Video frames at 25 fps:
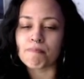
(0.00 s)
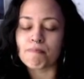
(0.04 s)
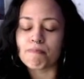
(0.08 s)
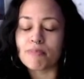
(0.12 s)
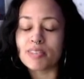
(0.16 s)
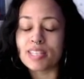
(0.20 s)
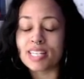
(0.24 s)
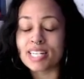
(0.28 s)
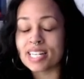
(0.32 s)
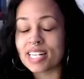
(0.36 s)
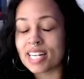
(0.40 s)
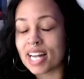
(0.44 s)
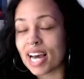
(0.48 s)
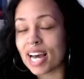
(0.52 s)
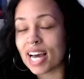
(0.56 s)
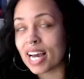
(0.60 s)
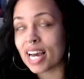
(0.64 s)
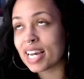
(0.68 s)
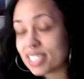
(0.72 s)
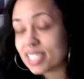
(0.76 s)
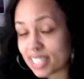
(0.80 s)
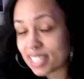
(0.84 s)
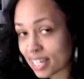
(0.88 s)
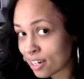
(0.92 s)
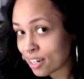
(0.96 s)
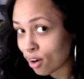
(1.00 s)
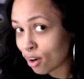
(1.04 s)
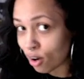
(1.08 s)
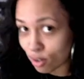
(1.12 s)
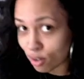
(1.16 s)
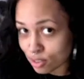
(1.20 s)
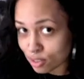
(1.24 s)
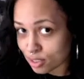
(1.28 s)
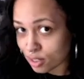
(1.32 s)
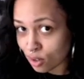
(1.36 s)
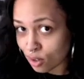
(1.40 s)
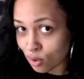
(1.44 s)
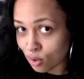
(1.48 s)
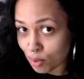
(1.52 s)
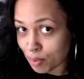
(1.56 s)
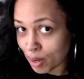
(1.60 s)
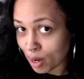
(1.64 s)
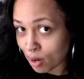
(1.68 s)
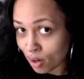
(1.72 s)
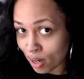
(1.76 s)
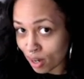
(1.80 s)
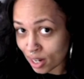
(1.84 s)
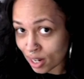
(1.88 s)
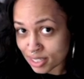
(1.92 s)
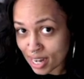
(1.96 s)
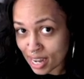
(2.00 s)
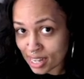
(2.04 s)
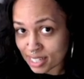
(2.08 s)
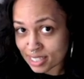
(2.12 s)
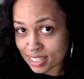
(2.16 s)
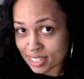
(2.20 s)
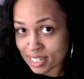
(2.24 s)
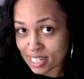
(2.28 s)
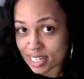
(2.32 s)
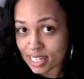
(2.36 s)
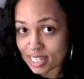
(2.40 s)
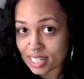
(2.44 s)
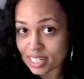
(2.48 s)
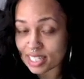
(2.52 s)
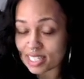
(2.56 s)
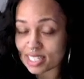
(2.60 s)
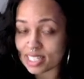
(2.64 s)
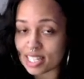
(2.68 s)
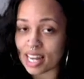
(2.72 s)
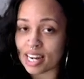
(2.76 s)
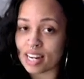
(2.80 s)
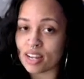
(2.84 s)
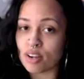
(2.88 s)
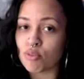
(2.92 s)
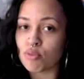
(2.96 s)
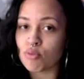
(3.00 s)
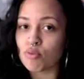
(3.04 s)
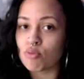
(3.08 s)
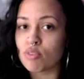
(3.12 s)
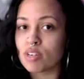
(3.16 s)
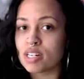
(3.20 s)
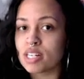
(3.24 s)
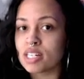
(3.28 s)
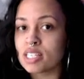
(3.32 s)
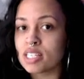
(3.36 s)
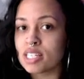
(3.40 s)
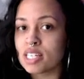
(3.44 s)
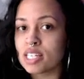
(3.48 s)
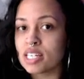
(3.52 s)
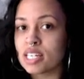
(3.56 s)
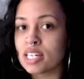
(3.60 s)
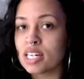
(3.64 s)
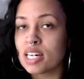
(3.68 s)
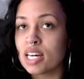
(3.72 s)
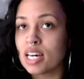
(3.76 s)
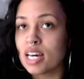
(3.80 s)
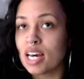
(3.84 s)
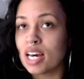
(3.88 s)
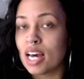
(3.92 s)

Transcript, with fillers: The nice thing also about Audacity is that it really